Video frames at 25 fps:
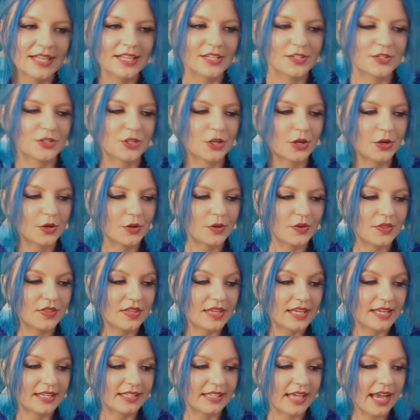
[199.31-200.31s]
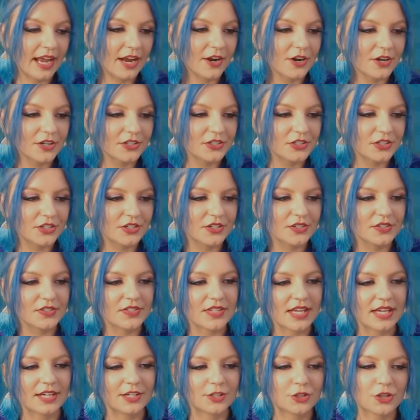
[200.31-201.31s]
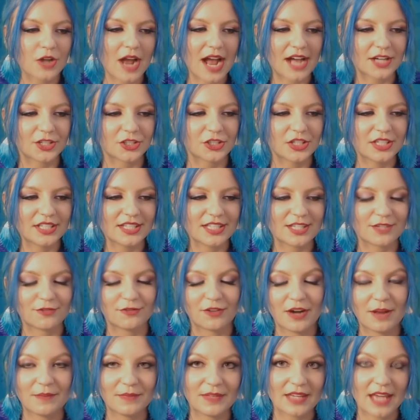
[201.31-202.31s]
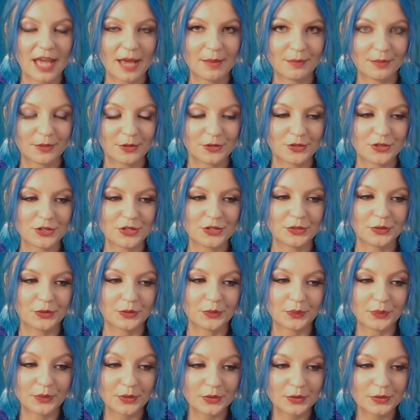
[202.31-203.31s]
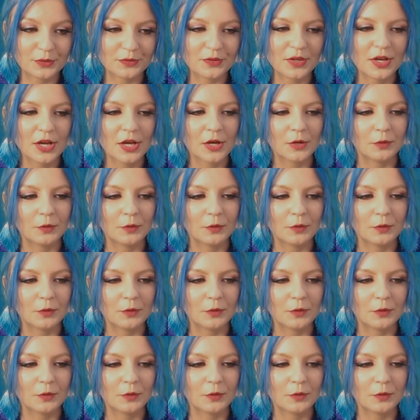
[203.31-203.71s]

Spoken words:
So the characters and attractions from the Emperor's New Groove